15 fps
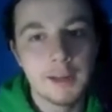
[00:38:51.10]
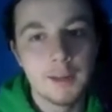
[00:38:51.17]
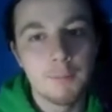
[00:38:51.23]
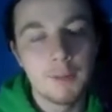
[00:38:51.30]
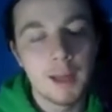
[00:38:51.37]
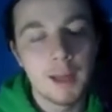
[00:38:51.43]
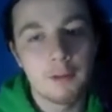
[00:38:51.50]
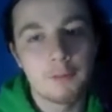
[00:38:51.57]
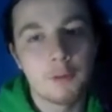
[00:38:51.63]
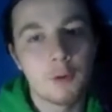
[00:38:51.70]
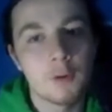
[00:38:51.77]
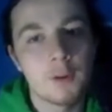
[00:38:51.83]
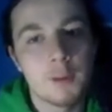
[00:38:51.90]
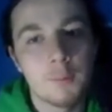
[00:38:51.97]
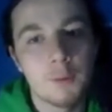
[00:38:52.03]
and 4
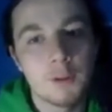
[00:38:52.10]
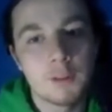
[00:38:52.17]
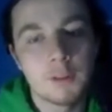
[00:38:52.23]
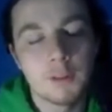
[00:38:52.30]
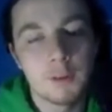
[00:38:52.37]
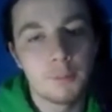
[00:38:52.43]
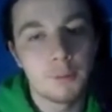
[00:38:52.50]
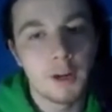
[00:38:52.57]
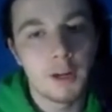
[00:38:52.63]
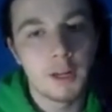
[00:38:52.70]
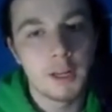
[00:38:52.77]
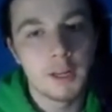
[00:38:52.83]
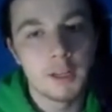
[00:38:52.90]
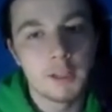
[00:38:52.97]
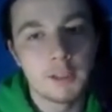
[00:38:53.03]
of them went to
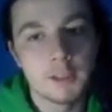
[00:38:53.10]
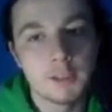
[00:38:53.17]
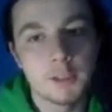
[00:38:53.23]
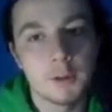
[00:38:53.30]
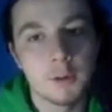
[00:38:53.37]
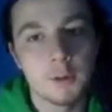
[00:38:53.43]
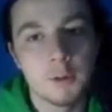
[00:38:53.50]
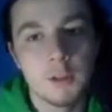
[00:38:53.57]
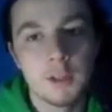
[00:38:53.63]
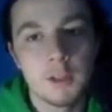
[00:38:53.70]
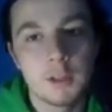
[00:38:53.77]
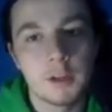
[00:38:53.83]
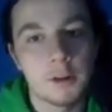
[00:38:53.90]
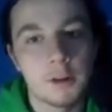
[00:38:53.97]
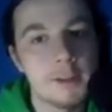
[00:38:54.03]
LeBron. So
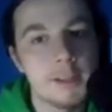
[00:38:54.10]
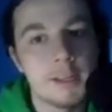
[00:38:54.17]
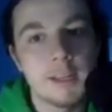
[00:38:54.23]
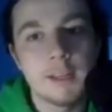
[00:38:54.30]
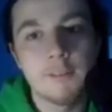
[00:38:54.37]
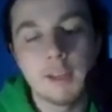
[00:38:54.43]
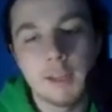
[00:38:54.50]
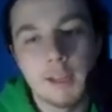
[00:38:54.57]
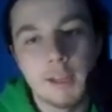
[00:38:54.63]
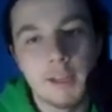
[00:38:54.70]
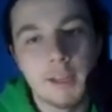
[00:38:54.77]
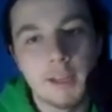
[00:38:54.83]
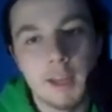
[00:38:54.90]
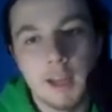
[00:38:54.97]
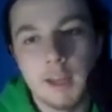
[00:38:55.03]
Curry didn't even
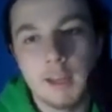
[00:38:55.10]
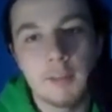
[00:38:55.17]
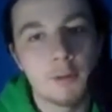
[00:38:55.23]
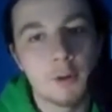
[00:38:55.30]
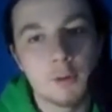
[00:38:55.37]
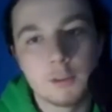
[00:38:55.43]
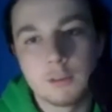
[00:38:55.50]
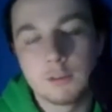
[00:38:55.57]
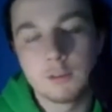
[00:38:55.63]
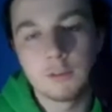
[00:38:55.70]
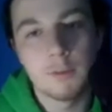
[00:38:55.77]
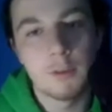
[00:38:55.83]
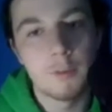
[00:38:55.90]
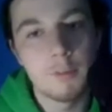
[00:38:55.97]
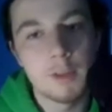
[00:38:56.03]
get any votes
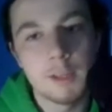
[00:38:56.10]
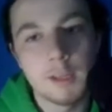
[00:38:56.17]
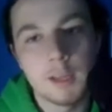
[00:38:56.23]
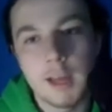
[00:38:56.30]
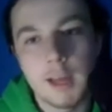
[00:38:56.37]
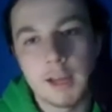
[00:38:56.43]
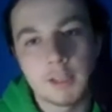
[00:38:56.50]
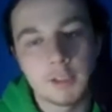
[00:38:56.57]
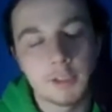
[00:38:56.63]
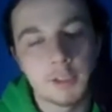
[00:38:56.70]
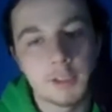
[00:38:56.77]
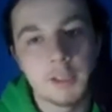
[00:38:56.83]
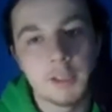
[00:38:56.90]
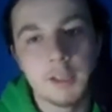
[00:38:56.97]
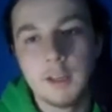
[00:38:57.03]
from the media,
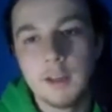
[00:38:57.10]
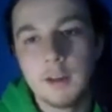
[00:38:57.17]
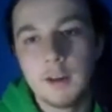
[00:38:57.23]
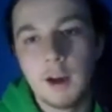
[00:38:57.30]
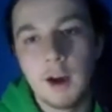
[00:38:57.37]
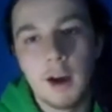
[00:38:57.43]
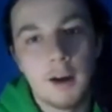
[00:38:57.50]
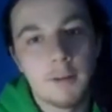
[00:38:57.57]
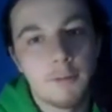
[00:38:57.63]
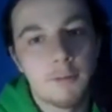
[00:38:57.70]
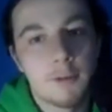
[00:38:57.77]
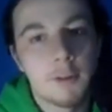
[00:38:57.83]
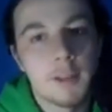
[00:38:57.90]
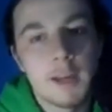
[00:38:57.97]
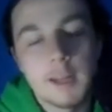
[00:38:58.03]
actually,
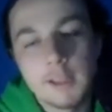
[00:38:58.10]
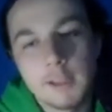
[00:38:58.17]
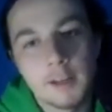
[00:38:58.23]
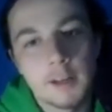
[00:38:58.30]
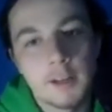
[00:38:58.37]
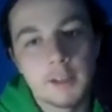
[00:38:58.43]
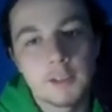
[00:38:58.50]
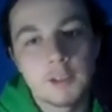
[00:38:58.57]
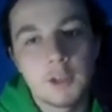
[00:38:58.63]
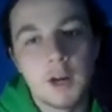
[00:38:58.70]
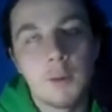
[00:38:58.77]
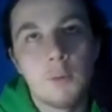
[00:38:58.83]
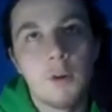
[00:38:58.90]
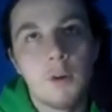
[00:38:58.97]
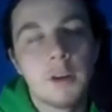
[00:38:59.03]
for that year. So
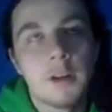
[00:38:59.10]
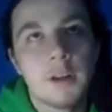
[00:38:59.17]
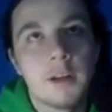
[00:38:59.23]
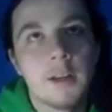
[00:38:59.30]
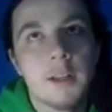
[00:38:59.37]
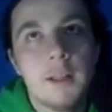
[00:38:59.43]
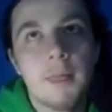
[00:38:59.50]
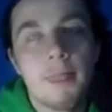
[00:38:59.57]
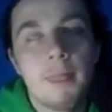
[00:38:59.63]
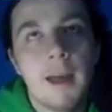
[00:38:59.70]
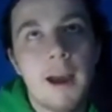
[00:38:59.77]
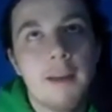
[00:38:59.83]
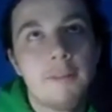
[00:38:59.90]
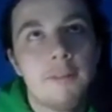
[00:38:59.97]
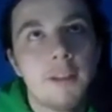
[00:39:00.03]

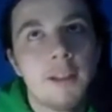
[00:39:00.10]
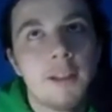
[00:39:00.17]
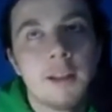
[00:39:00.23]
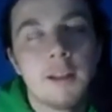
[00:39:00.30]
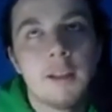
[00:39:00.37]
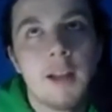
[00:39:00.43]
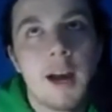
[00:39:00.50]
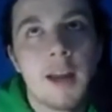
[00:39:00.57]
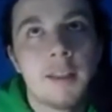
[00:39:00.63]
I feel like a lot of